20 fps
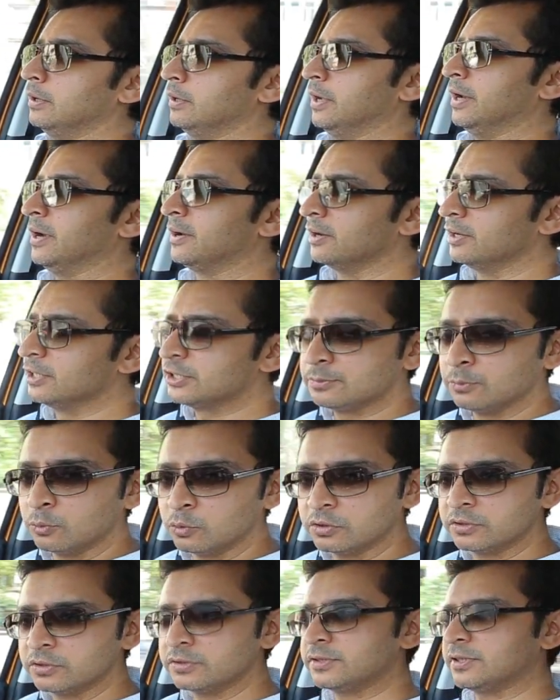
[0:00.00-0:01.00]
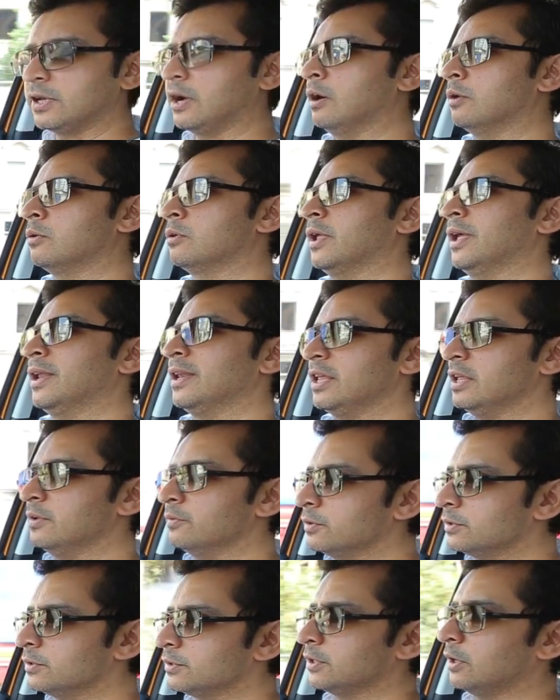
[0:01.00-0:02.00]
It really smoothens out and
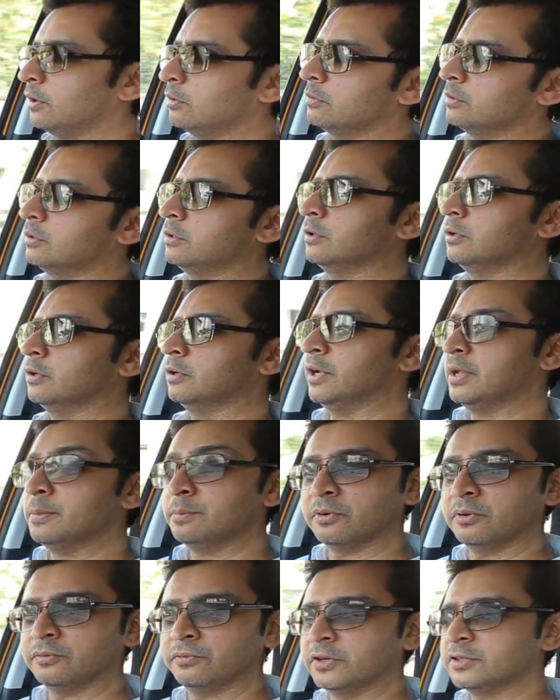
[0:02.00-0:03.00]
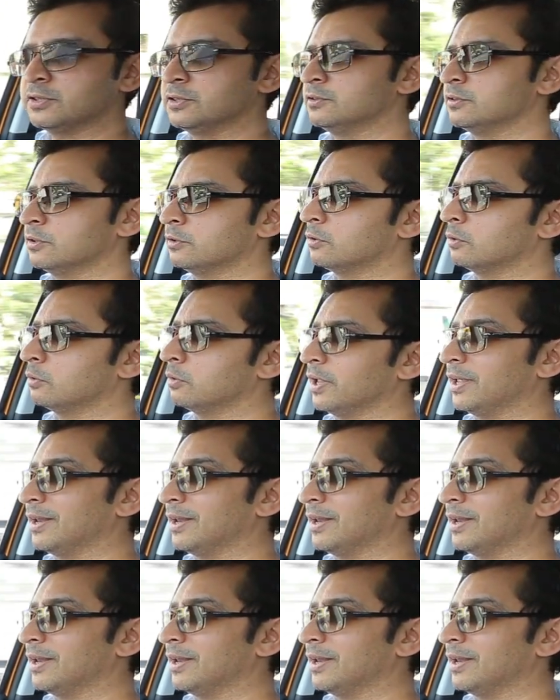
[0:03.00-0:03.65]
evens out the imperfections in the road,